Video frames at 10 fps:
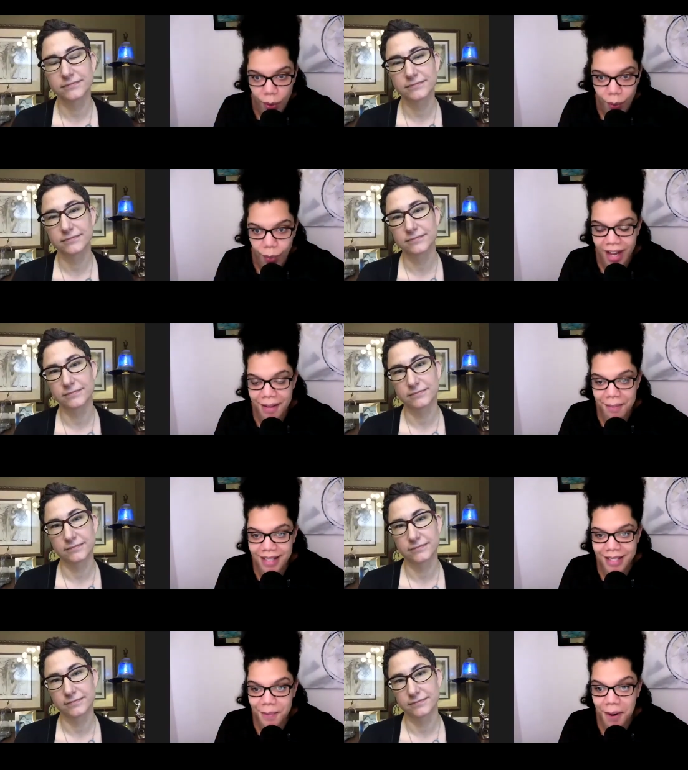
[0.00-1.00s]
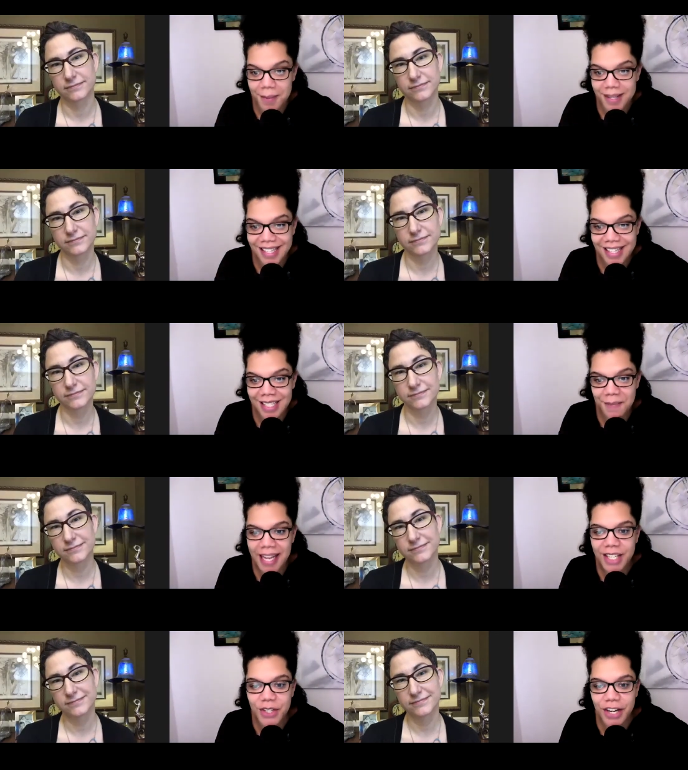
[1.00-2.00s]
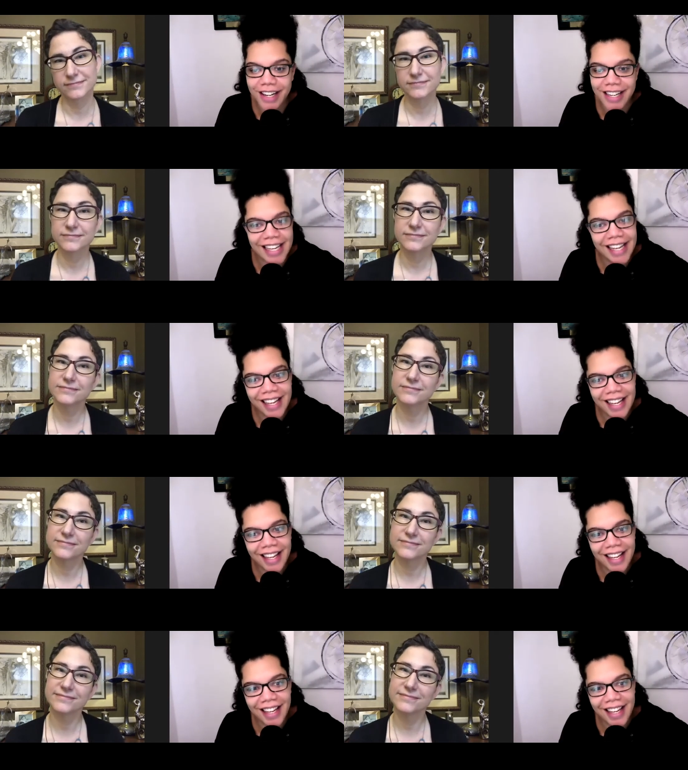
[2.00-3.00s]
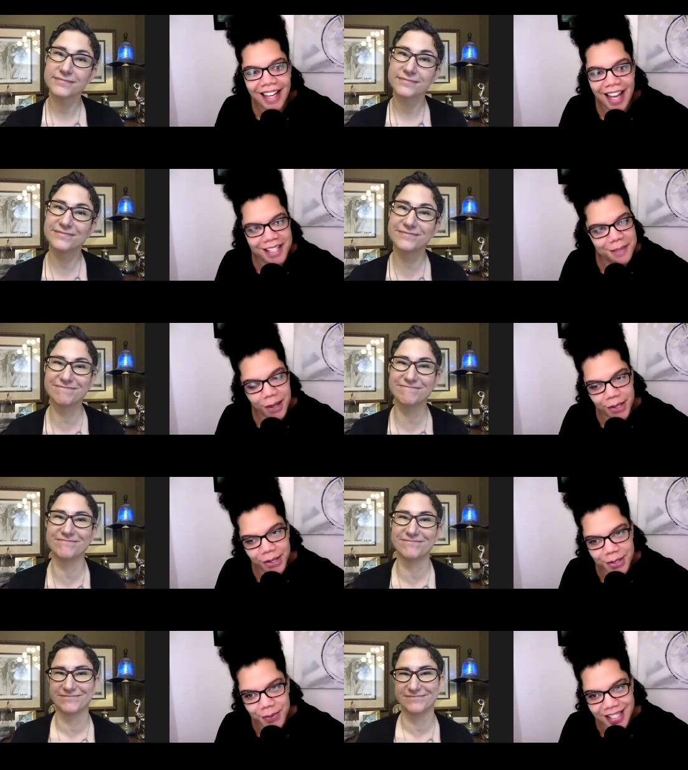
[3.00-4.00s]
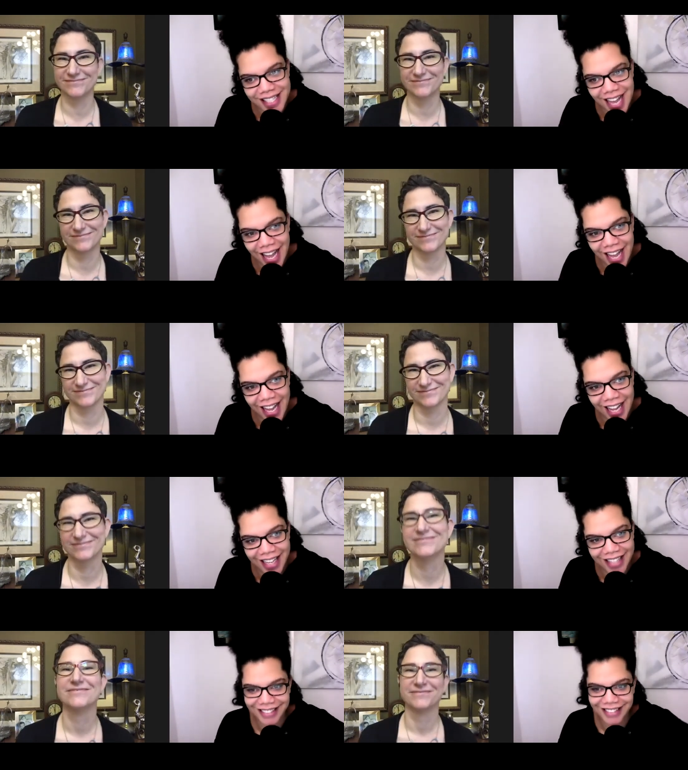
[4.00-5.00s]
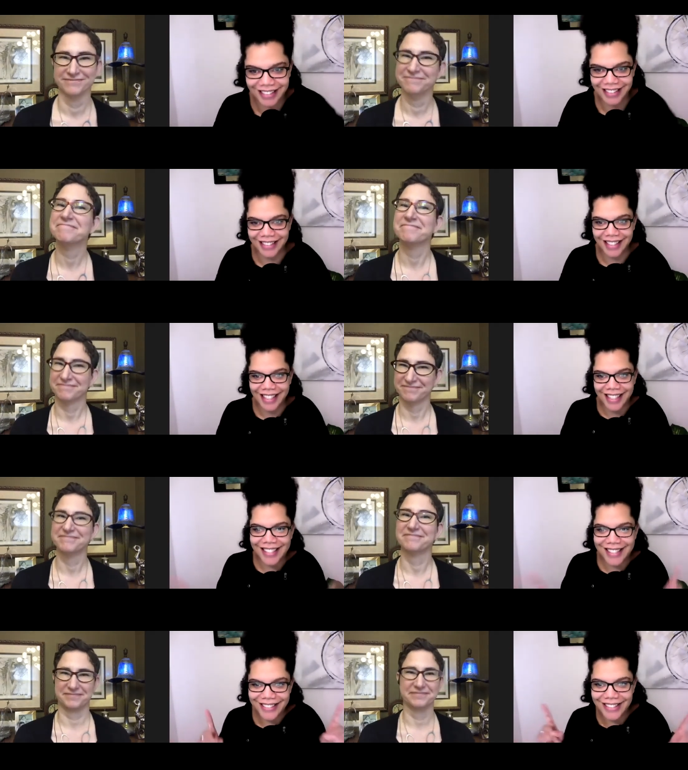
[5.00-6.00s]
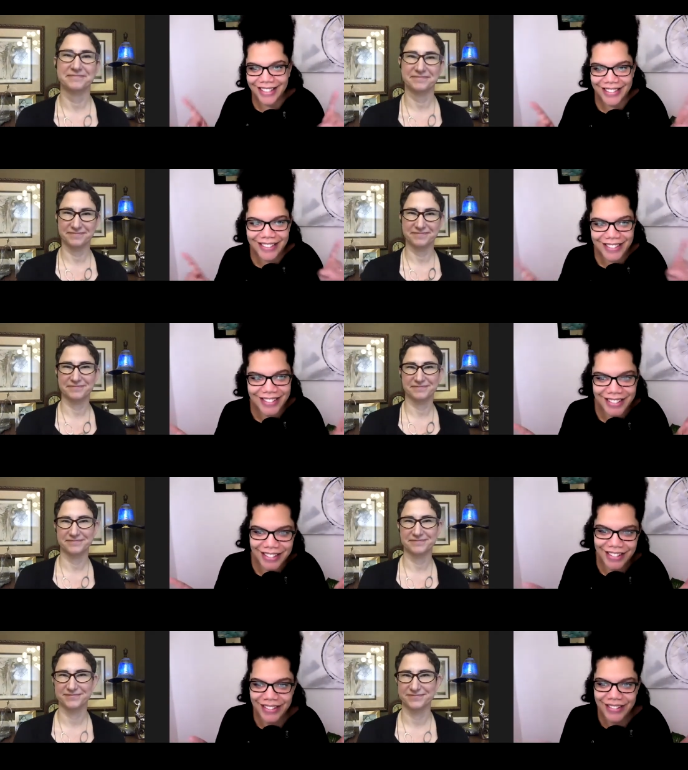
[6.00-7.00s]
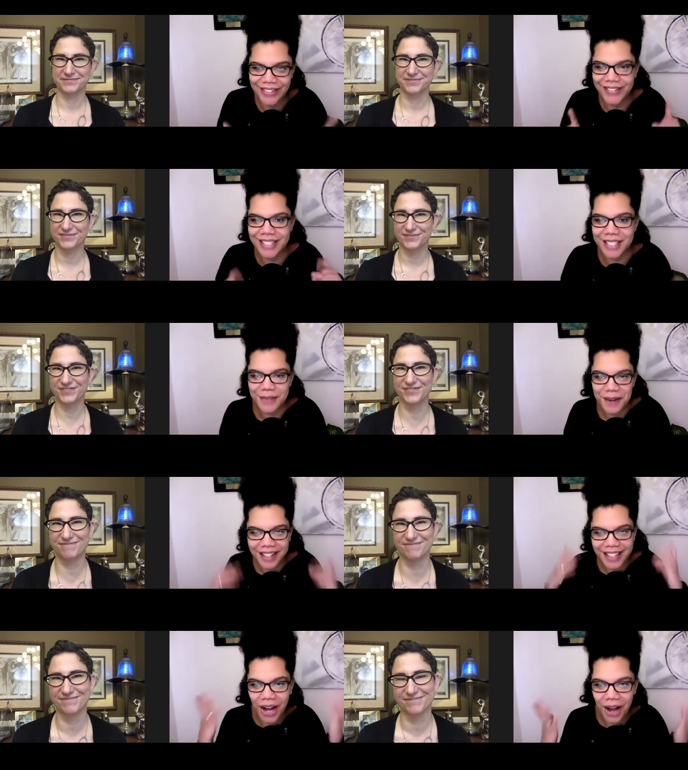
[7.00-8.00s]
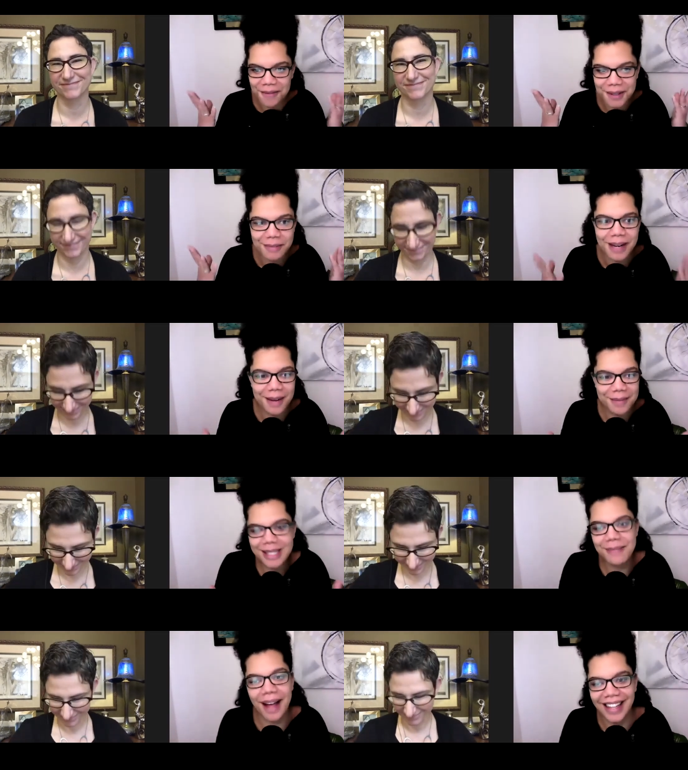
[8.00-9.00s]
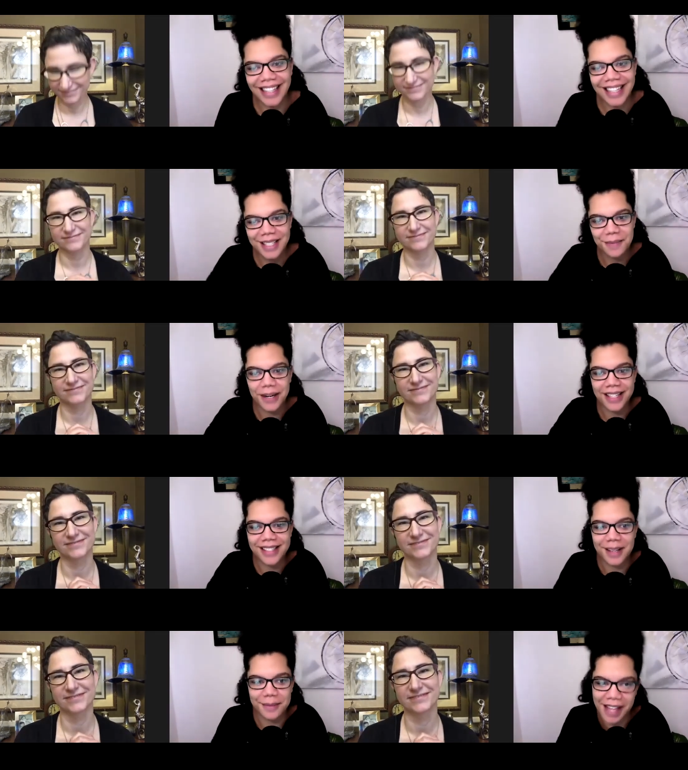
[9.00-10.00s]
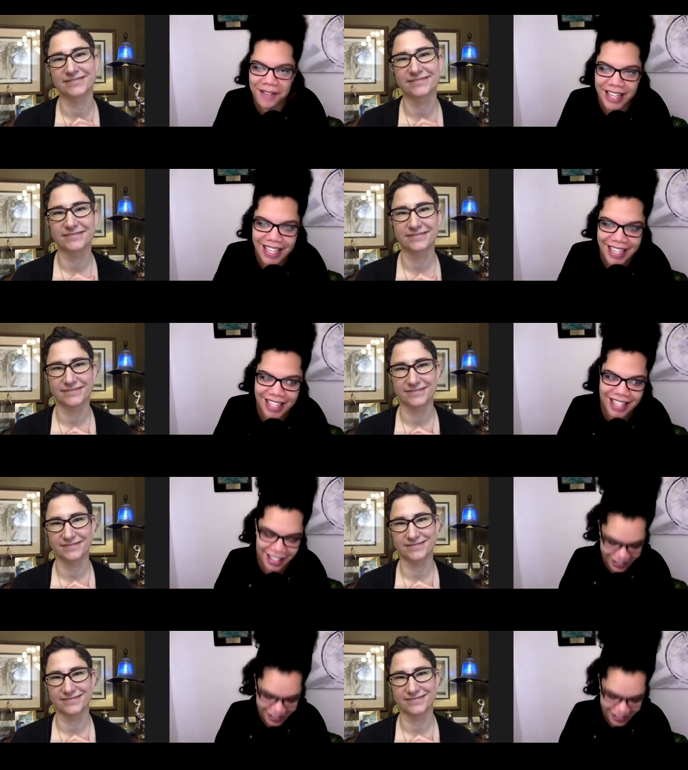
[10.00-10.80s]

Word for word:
Speaker 1: white male supremacist patriarchy, as bell hooks would say, do, do, do, do, do, which is fairly awful, but I'm smiling to bring some levity